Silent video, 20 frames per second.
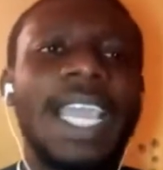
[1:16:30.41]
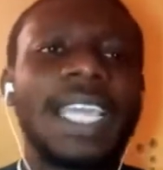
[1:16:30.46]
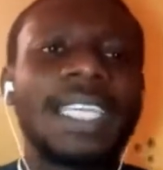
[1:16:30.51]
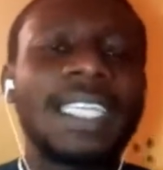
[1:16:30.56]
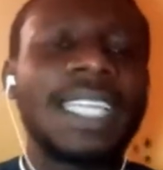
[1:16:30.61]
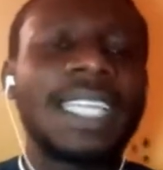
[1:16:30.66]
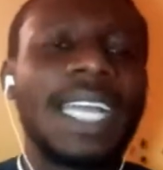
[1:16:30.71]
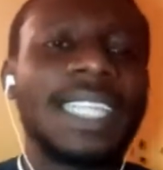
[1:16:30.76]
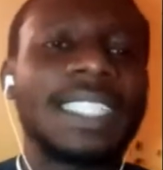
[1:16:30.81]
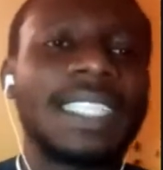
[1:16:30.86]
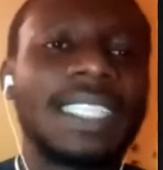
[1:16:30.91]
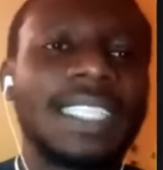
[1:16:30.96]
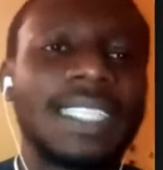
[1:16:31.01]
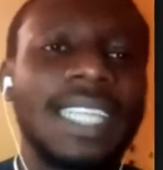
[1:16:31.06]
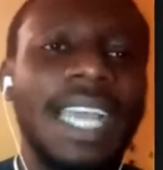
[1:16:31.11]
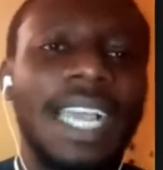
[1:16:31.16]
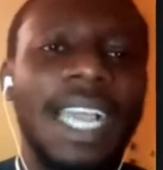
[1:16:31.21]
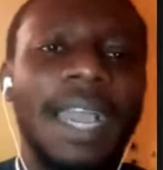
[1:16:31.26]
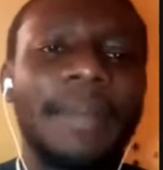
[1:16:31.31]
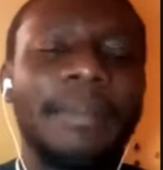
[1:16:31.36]
These are things
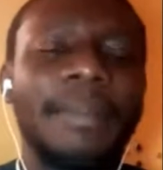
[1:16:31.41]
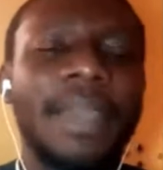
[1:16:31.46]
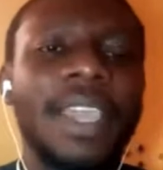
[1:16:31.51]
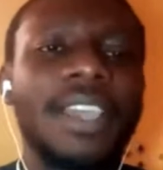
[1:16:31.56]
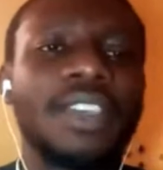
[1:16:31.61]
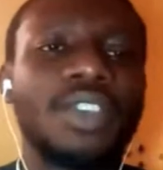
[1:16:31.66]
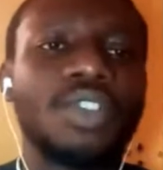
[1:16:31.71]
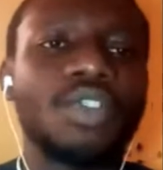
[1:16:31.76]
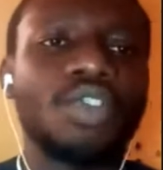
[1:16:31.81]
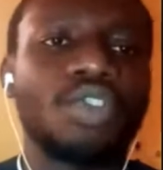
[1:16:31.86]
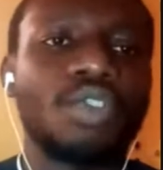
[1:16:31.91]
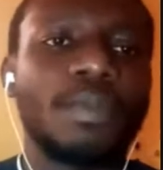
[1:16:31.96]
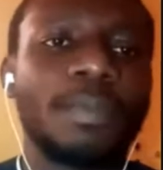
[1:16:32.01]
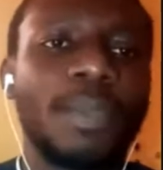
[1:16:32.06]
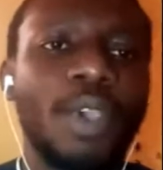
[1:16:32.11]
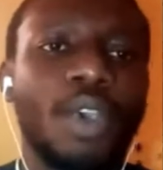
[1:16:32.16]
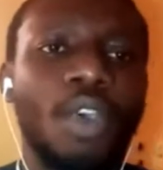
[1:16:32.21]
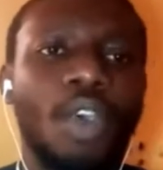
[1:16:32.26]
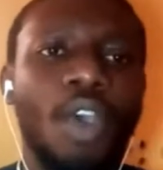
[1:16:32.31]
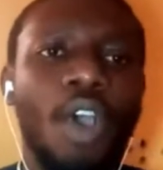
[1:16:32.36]
that can make you to
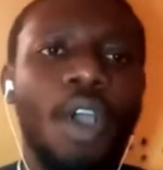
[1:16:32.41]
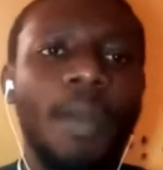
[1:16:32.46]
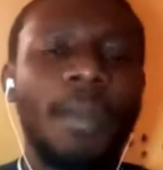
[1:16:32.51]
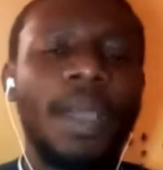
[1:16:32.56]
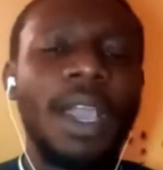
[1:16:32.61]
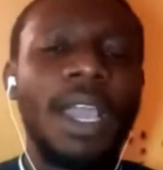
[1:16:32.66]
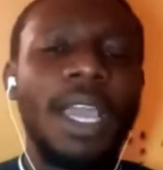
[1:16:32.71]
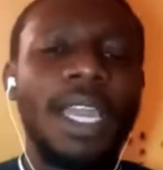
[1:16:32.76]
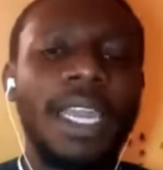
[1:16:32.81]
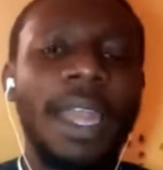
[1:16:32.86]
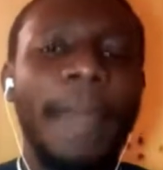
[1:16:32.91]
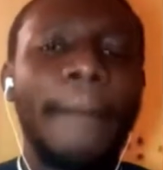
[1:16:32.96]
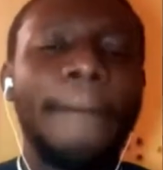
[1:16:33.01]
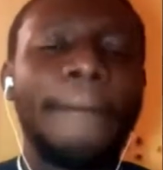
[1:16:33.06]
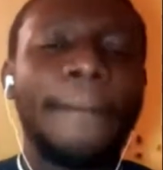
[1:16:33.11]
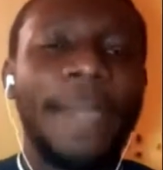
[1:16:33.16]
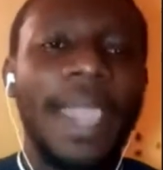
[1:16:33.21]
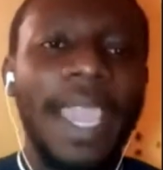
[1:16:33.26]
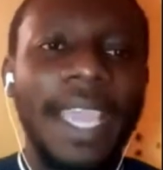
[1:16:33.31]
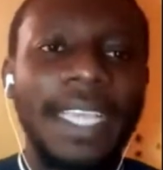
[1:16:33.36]
become the
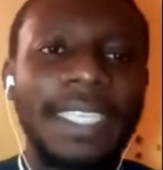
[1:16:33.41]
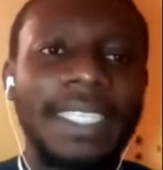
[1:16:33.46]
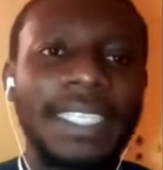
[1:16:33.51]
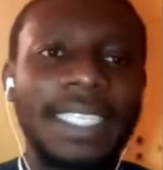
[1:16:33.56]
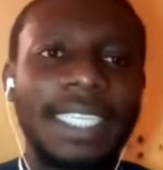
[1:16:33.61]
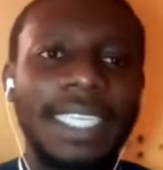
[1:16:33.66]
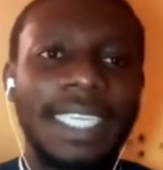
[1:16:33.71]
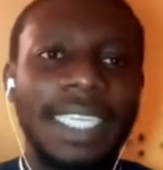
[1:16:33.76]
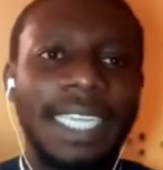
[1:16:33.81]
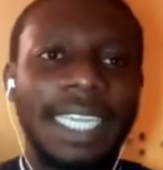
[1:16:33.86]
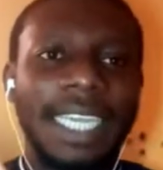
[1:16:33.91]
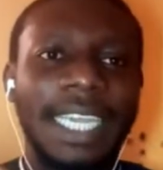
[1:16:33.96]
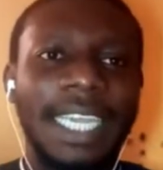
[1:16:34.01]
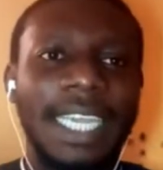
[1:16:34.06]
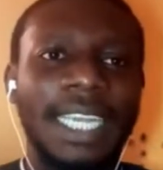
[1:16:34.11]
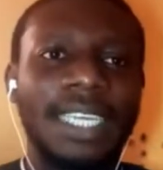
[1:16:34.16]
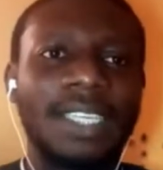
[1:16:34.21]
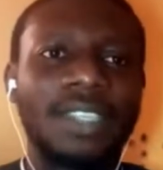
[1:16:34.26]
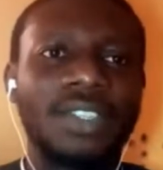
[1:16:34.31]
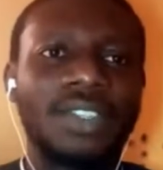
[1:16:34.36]
best
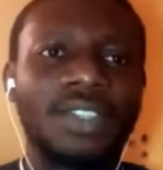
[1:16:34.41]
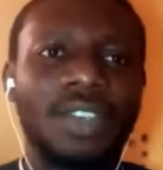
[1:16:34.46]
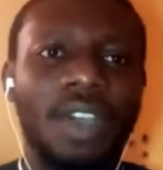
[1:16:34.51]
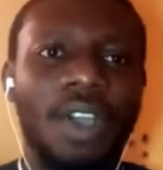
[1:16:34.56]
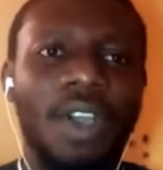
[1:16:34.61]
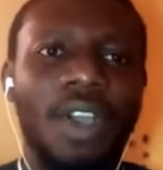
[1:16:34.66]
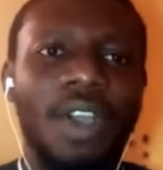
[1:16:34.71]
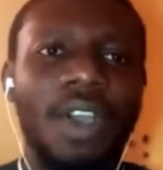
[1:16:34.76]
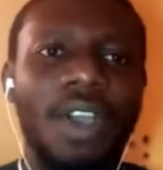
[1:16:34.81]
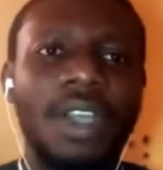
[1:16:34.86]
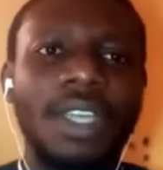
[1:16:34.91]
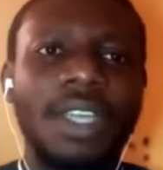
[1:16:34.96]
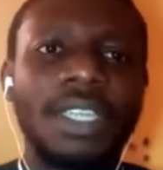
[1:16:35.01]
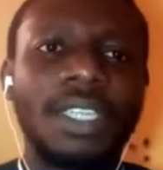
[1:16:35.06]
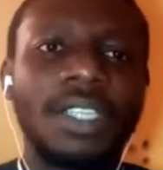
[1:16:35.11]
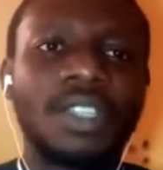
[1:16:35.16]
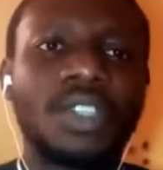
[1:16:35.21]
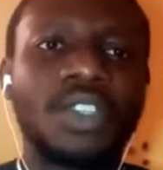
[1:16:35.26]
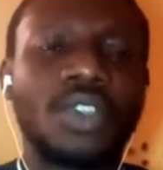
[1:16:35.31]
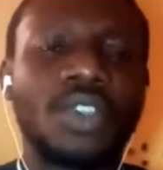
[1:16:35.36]
in your
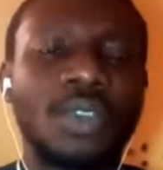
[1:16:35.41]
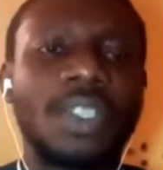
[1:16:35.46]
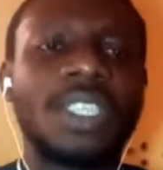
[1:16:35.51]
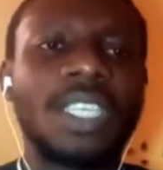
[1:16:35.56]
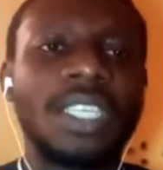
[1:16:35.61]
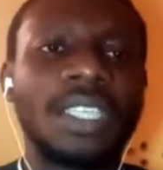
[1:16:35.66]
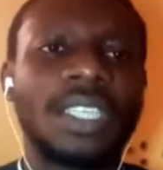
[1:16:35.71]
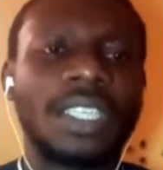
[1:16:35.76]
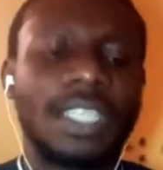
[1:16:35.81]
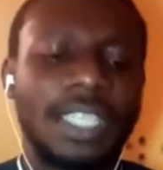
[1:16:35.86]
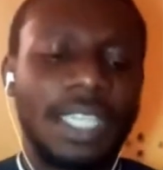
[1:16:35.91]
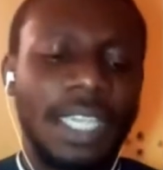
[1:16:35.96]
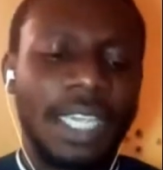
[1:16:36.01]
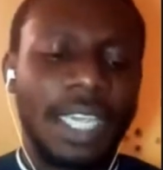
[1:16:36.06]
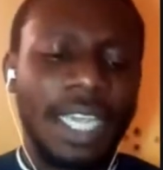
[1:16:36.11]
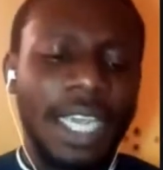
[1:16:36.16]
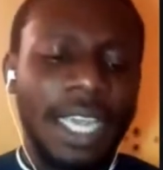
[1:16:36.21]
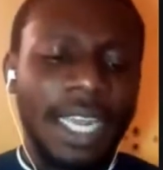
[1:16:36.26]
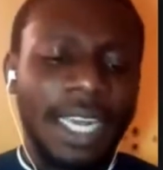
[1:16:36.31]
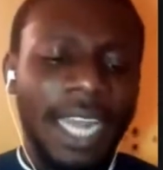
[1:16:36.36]
choosing skill.